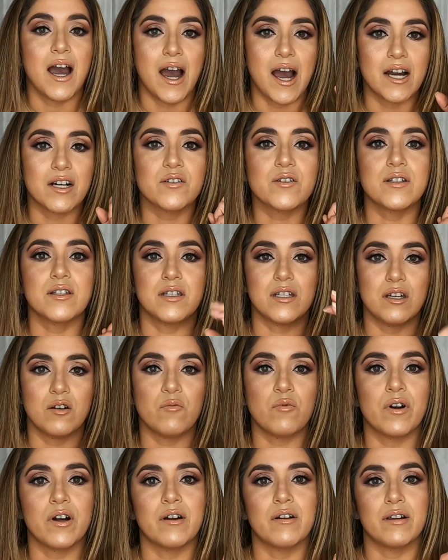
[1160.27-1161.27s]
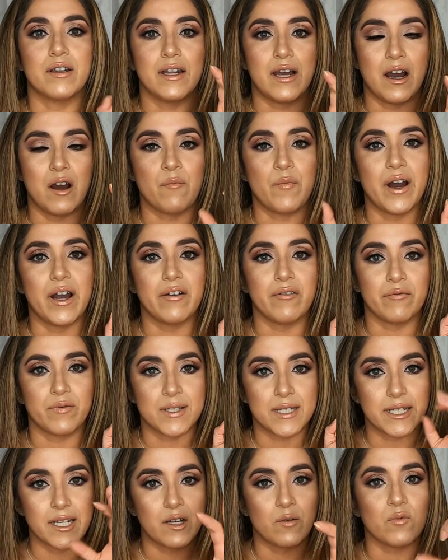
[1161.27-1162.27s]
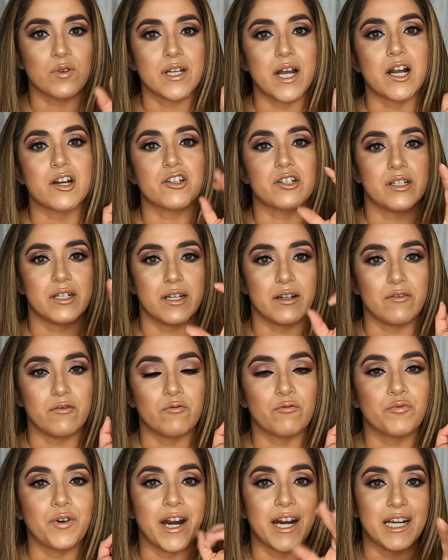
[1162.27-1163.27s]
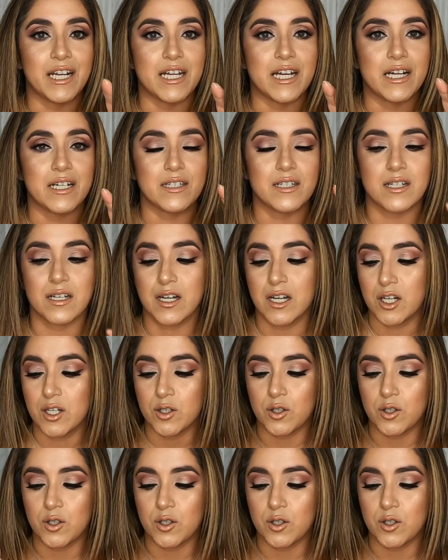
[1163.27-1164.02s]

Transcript: I could see where now my skin was actually radiant.